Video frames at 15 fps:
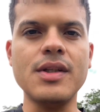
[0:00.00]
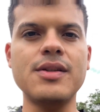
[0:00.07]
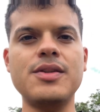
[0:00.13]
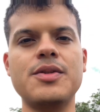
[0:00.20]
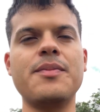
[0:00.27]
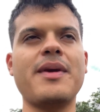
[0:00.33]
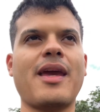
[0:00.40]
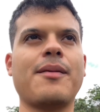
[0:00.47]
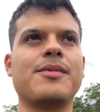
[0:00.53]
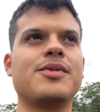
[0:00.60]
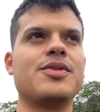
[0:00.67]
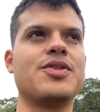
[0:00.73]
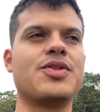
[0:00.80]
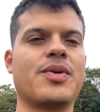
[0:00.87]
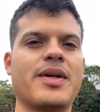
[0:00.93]
to be able to
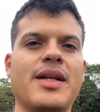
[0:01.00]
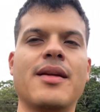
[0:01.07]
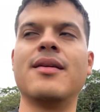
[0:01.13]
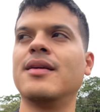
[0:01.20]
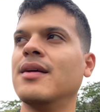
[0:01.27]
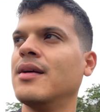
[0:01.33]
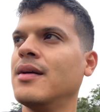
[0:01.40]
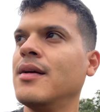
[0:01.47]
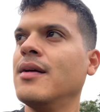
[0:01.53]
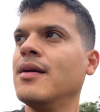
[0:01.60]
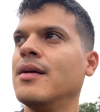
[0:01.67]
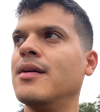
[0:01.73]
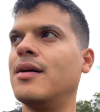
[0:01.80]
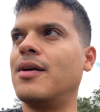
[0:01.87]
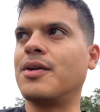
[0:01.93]
join
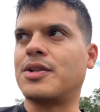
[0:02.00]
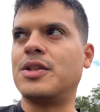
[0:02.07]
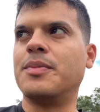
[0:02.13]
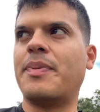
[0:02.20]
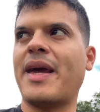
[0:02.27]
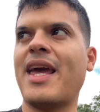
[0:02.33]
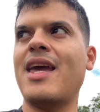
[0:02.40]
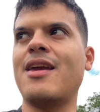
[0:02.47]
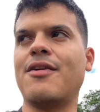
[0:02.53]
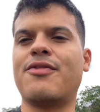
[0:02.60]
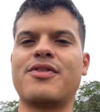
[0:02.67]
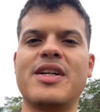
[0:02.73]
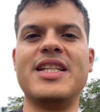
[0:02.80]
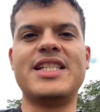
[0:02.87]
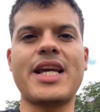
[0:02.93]
or to pay
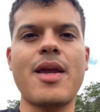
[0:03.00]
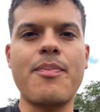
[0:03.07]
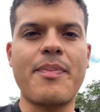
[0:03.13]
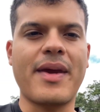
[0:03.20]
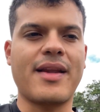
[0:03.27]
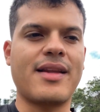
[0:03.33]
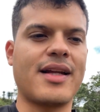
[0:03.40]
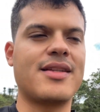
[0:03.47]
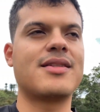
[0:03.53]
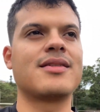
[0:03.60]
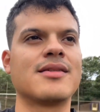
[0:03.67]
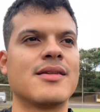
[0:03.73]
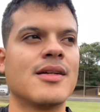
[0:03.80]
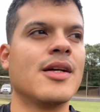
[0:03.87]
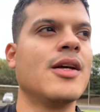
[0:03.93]
for a JPEG that's
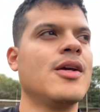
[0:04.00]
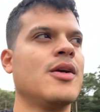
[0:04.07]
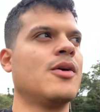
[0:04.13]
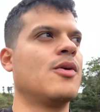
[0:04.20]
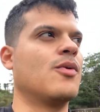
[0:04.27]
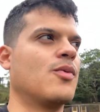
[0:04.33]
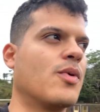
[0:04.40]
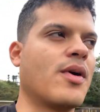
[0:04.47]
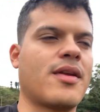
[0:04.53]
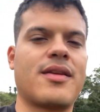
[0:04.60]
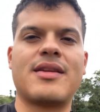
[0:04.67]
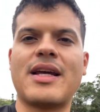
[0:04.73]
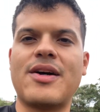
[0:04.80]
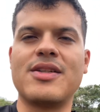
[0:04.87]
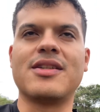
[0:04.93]
worth
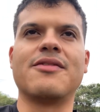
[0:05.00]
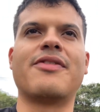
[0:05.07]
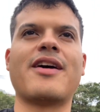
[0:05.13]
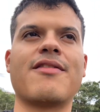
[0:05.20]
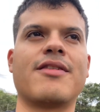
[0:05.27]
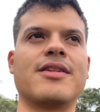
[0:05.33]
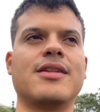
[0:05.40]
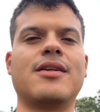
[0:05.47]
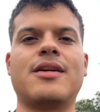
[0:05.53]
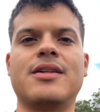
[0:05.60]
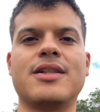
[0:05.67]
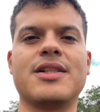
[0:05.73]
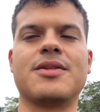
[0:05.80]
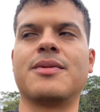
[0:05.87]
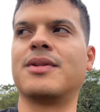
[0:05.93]
$1,500,
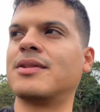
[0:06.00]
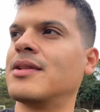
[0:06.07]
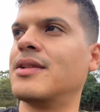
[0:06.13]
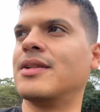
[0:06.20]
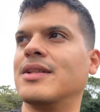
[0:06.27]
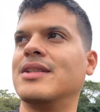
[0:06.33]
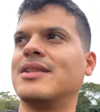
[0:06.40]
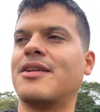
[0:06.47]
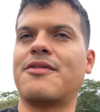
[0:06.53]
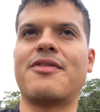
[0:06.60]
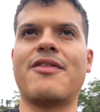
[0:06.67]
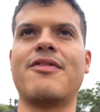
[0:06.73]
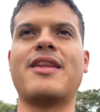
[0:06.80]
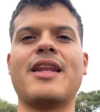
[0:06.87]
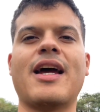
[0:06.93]
and it's like
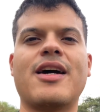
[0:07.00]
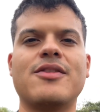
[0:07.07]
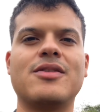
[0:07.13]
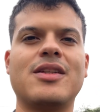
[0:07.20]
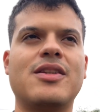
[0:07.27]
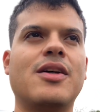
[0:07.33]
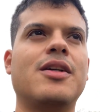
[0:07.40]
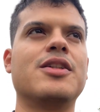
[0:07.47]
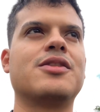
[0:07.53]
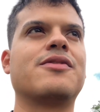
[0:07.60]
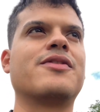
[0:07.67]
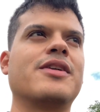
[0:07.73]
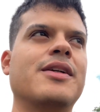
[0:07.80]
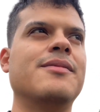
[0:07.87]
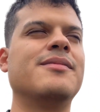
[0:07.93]
$1,500
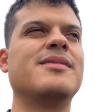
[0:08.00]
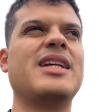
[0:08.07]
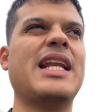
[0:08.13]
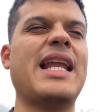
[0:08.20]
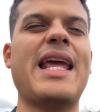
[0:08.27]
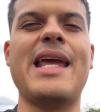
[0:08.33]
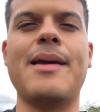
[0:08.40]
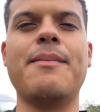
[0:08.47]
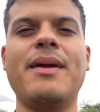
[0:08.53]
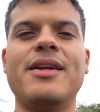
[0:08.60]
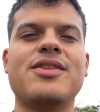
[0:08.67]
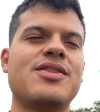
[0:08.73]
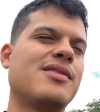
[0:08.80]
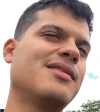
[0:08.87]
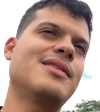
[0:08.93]
for an
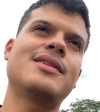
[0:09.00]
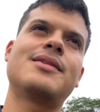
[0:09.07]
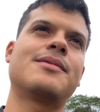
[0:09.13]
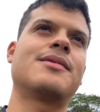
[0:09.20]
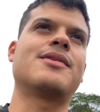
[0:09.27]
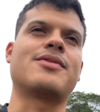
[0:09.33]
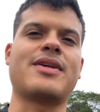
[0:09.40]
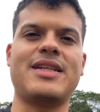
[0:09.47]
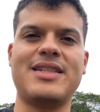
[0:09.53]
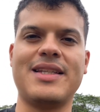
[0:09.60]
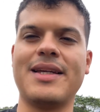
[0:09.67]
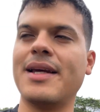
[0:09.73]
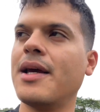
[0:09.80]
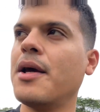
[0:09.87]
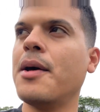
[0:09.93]
image. That's crazy.
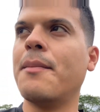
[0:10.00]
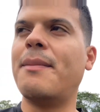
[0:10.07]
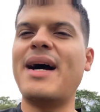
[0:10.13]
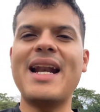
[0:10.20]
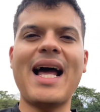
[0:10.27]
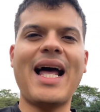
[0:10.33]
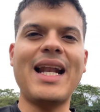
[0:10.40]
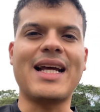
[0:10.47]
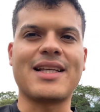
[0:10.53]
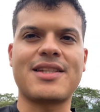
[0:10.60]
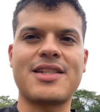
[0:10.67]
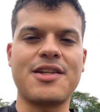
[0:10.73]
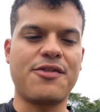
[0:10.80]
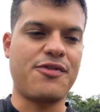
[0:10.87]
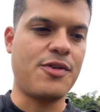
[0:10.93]

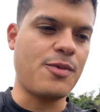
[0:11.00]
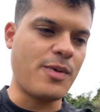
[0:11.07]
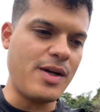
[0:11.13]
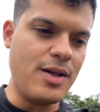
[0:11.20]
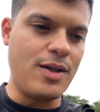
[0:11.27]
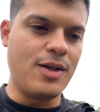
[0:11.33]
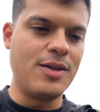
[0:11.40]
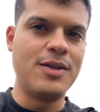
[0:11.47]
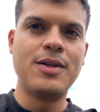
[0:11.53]
Bananas, if you will.